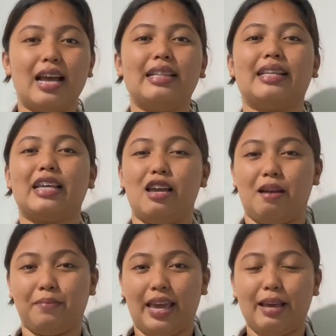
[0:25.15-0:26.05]
that I
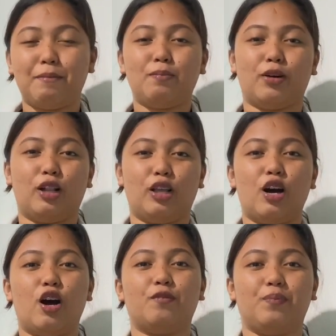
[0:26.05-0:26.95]
am capable
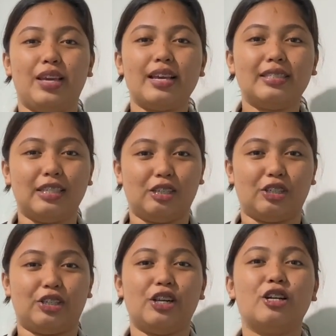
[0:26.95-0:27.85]
of being a
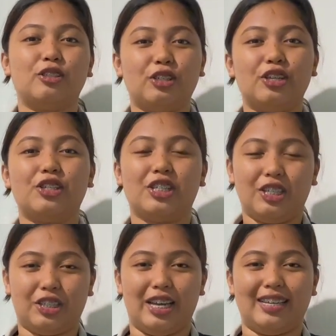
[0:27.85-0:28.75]
teacher to your
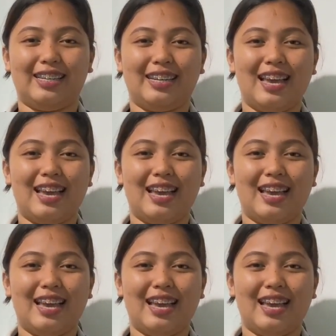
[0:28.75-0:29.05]
children.